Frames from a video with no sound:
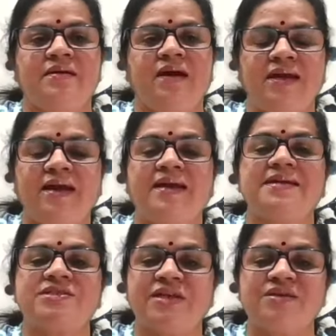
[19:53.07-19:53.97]
I had
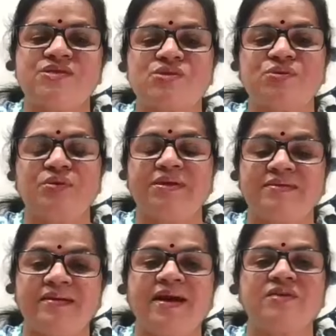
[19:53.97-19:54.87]
a chance to
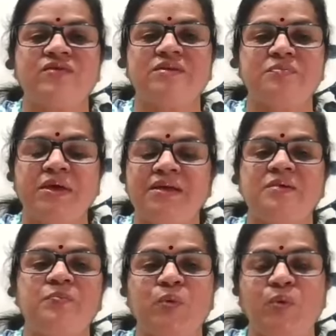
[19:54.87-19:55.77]
interact with
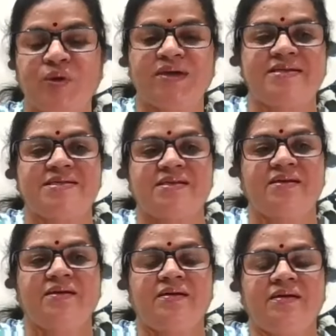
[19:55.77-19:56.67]
many poets
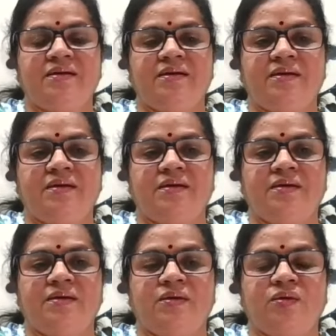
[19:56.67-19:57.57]

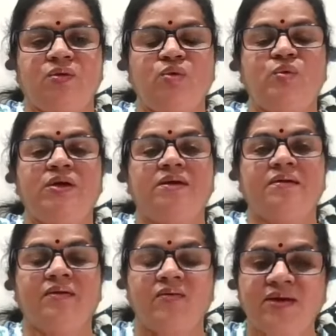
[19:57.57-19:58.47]
who
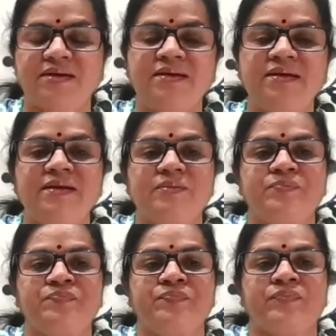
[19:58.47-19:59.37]
were really,
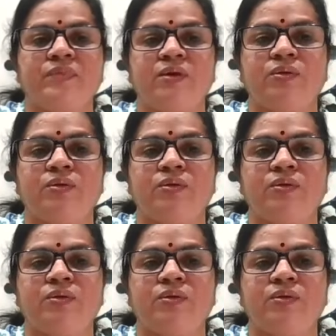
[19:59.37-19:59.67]
you